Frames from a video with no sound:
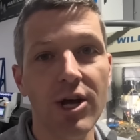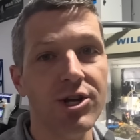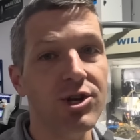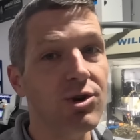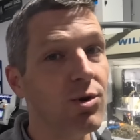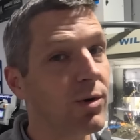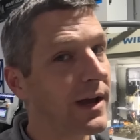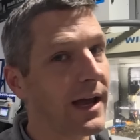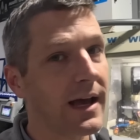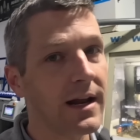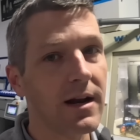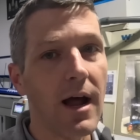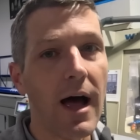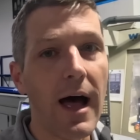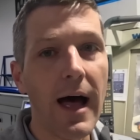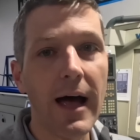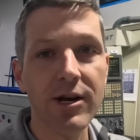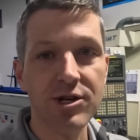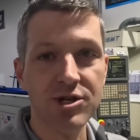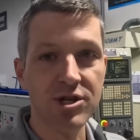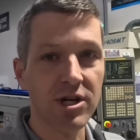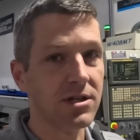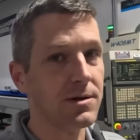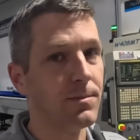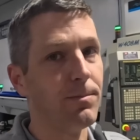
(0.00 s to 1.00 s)
you
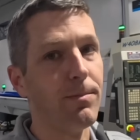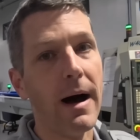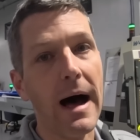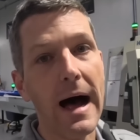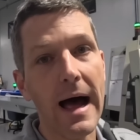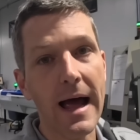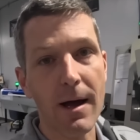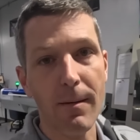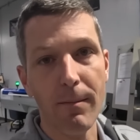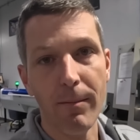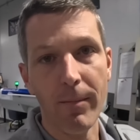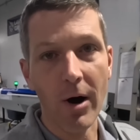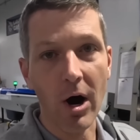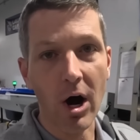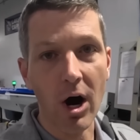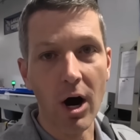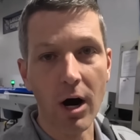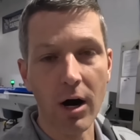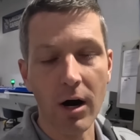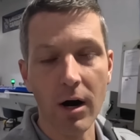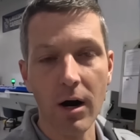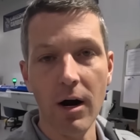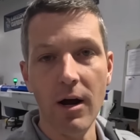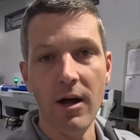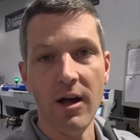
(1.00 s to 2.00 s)
cannot just buy a
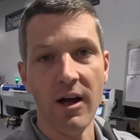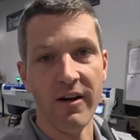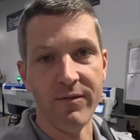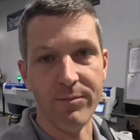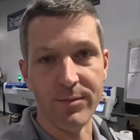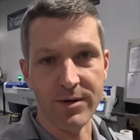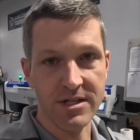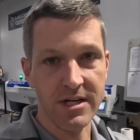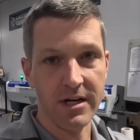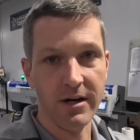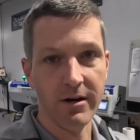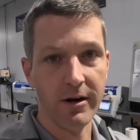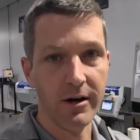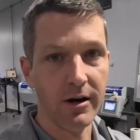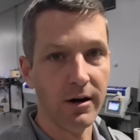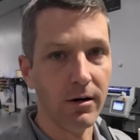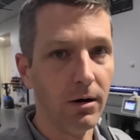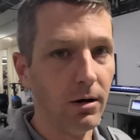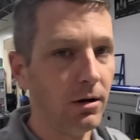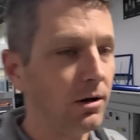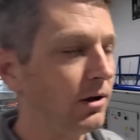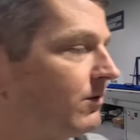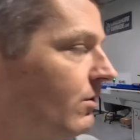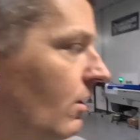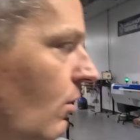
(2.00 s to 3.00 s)
bar of material